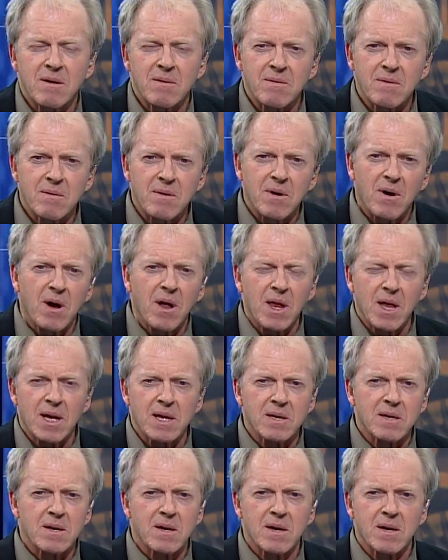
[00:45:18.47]
A
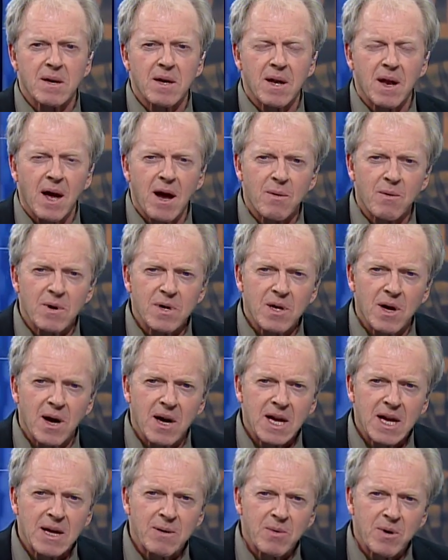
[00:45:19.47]
colleague and I were
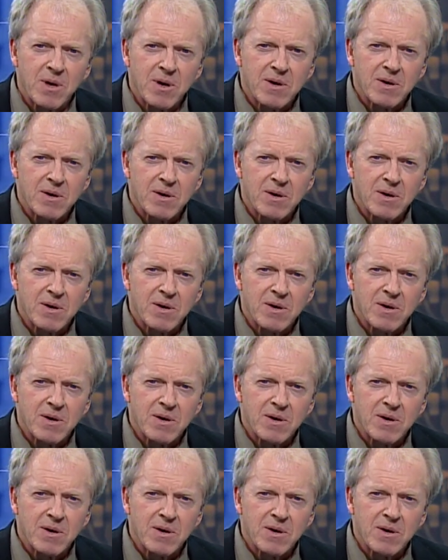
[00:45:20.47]
talking about